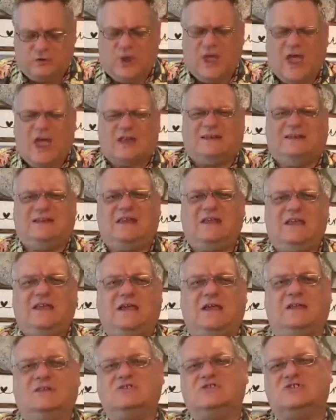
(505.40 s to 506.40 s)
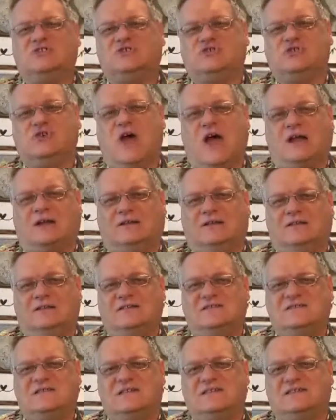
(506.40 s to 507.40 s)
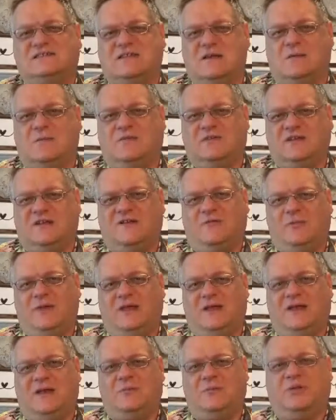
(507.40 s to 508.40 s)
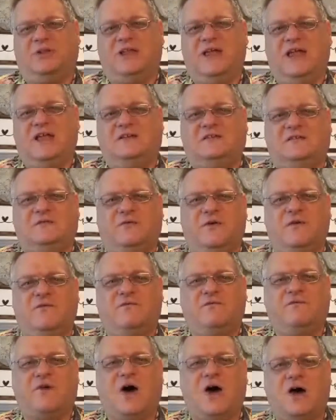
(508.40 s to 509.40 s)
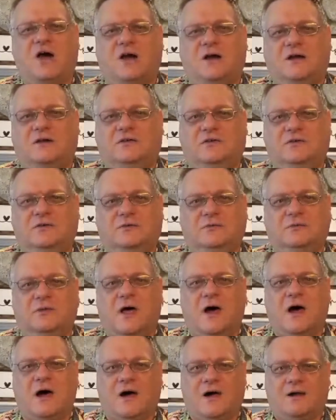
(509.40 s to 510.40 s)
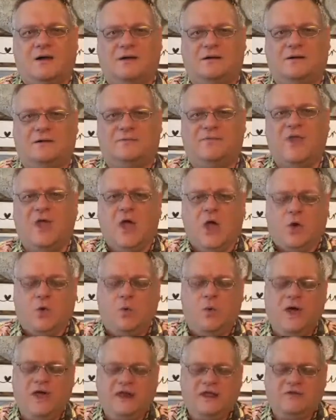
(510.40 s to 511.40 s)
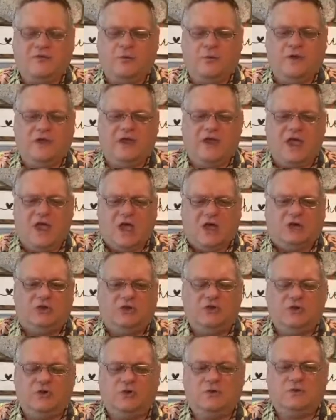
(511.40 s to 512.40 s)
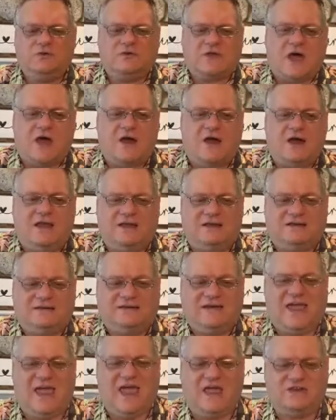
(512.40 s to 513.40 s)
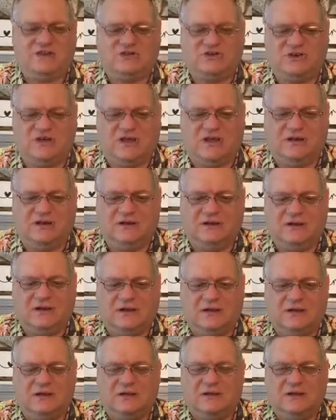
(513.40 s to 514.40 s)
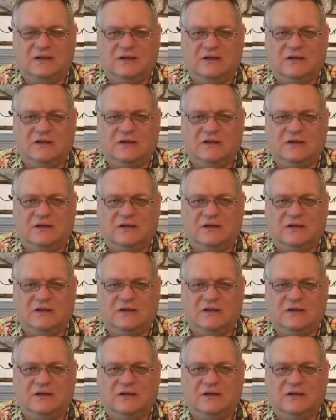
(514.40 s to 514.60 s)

to deconstruct the systems that have been in place for far too long? What if we use our intention